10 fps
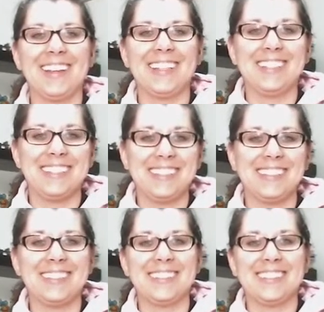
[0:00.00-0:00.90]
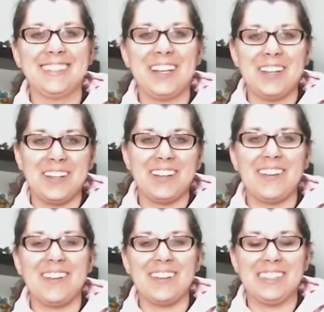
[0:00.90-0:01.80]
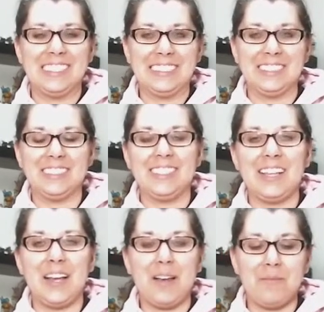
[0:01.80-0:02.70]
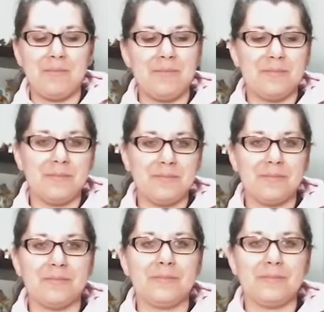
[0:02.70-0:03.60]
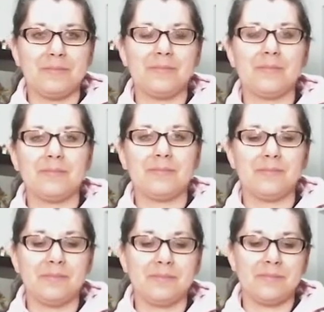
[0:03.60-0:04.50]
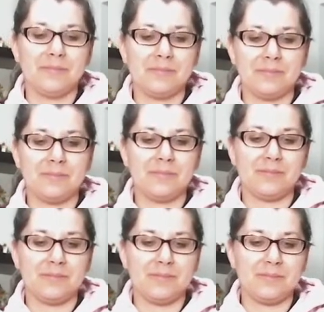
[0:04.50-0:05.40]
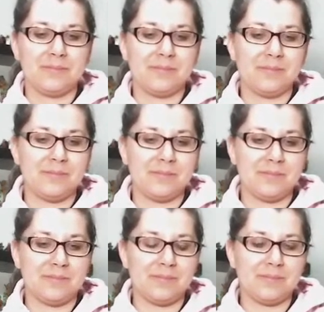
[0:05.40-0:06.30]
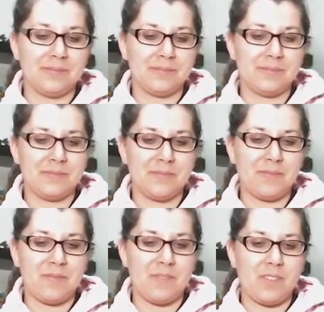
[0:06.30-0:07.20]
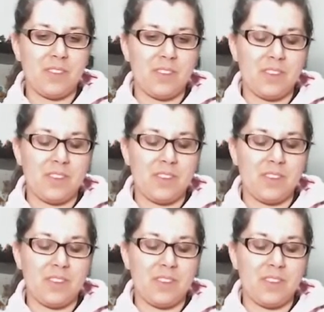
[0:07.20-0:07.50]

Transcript: No words are spoken by the person on screen.